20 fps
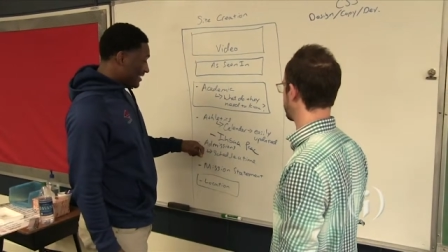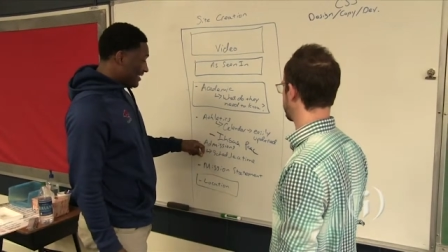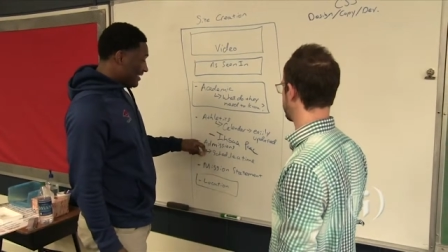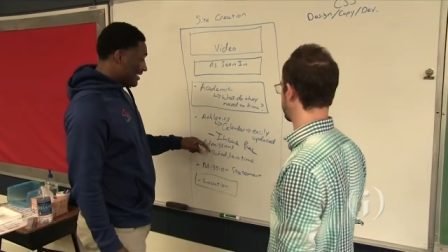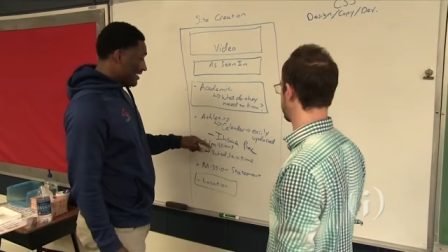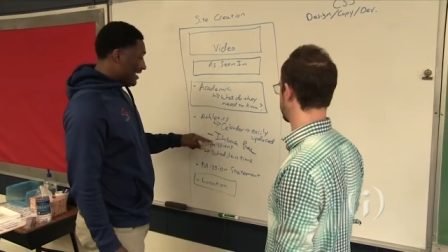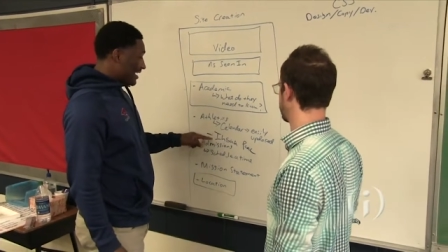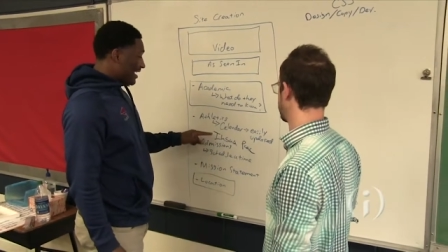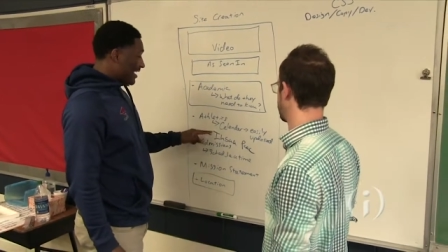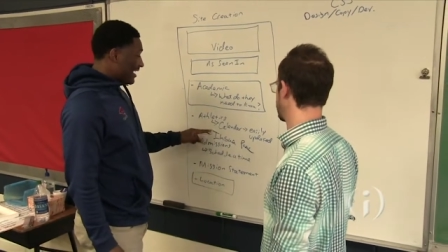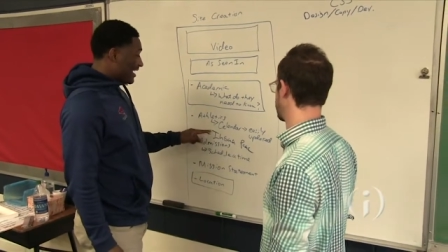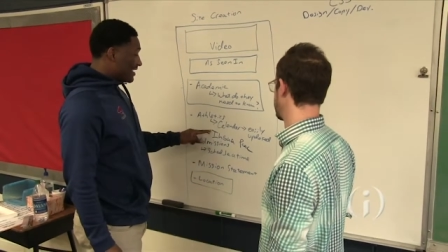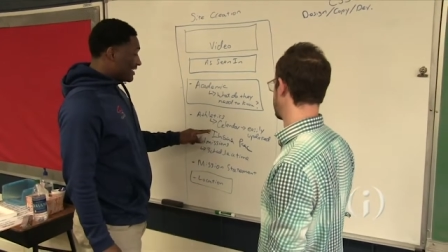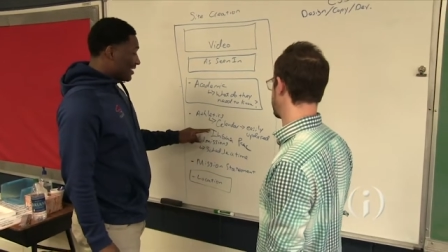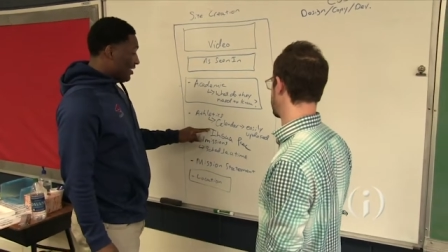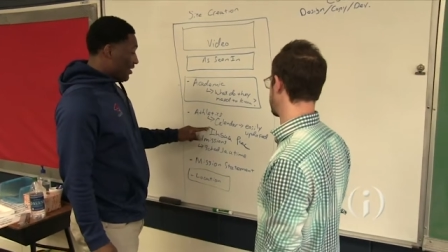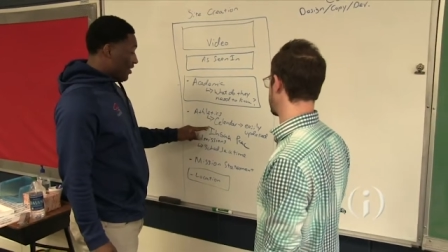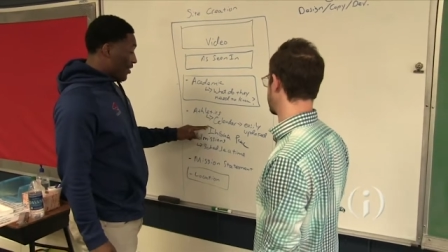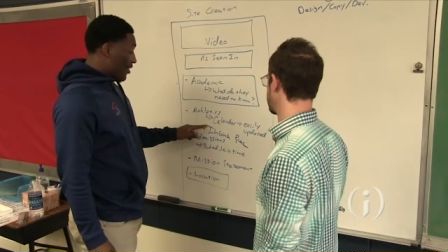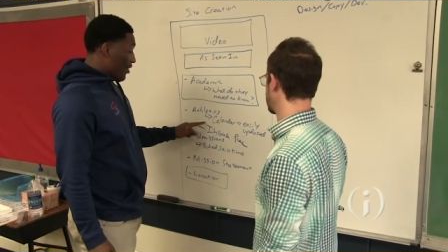with the
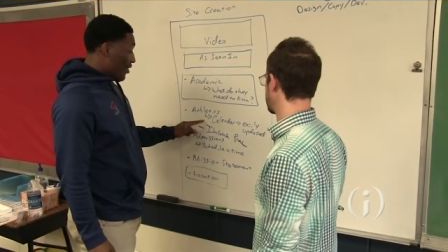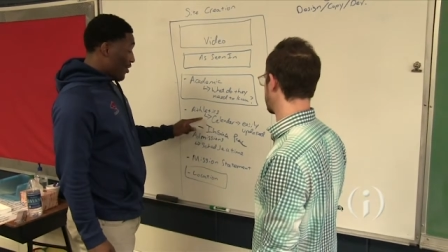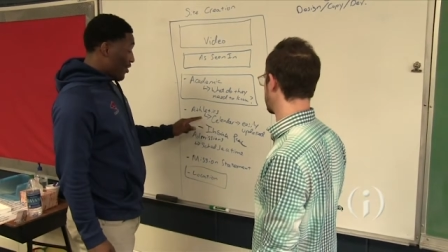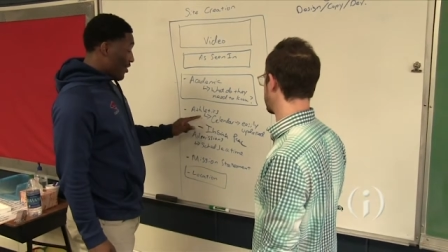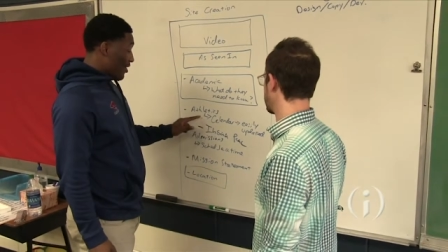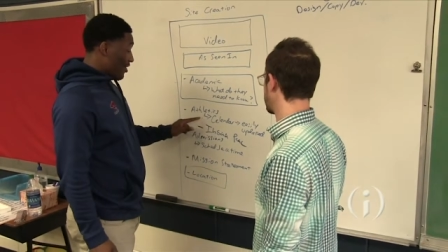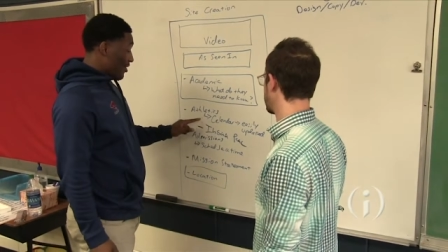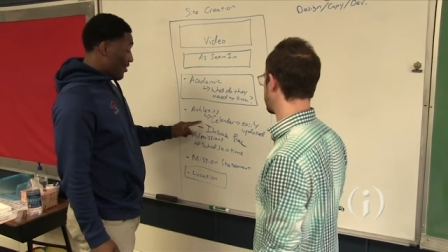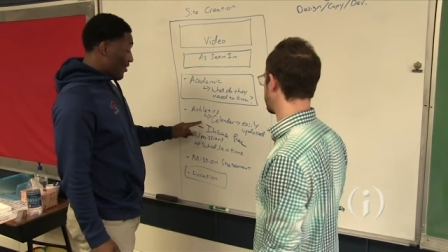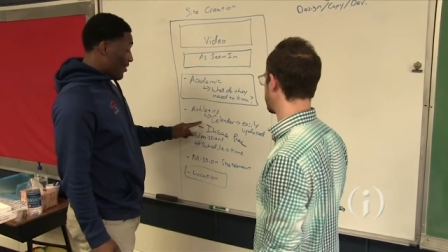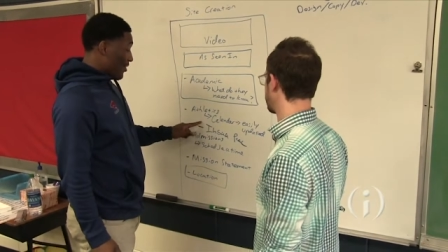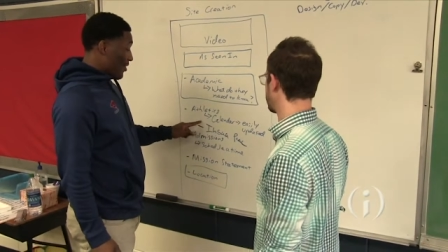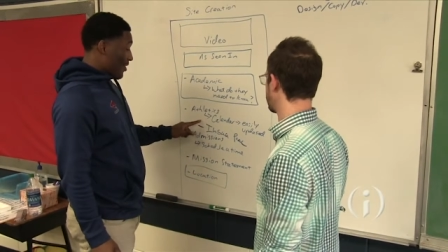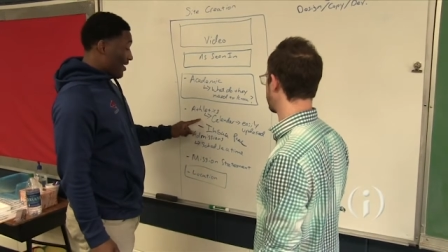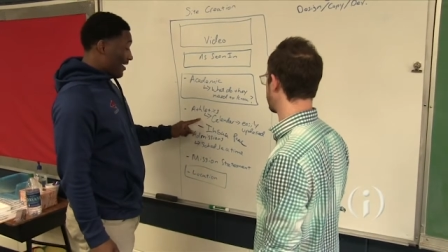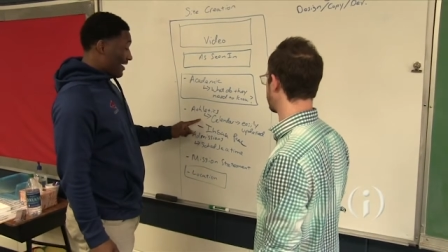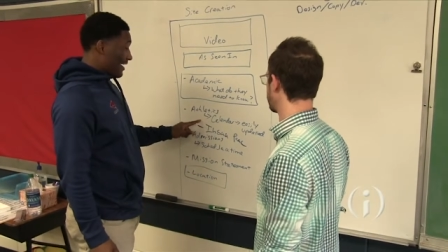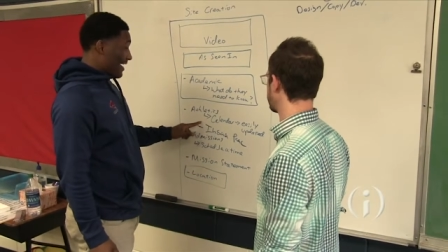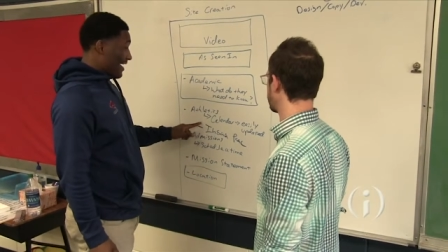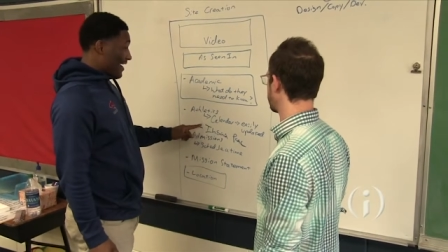newly created
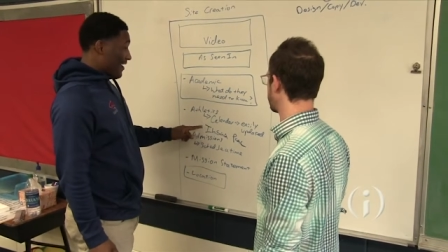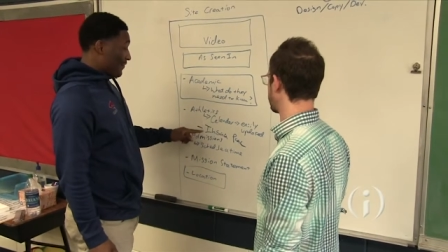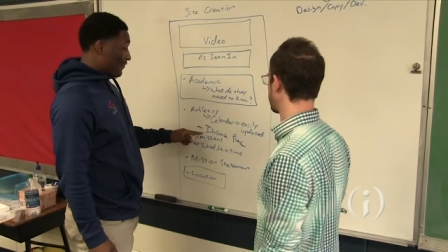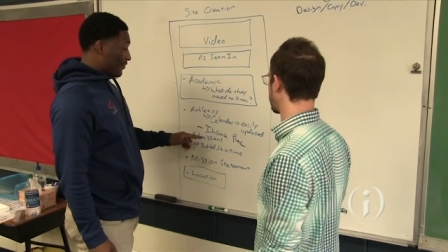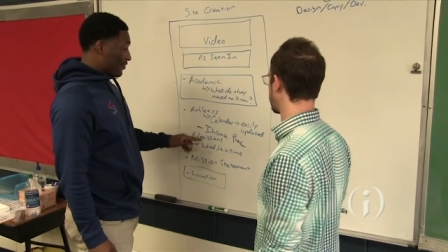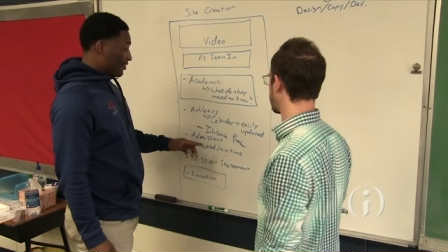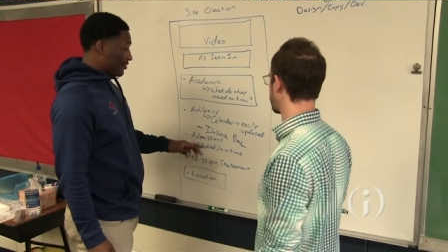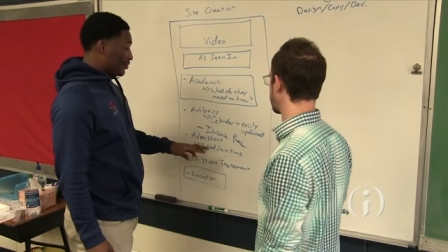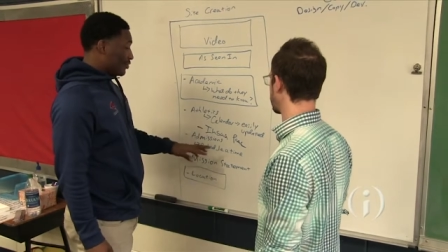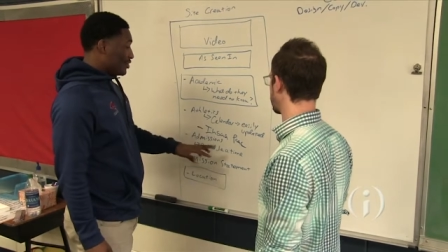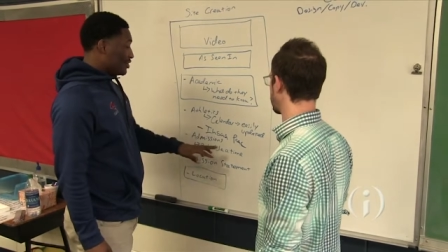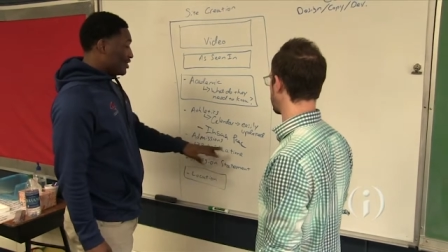Chargers Marketing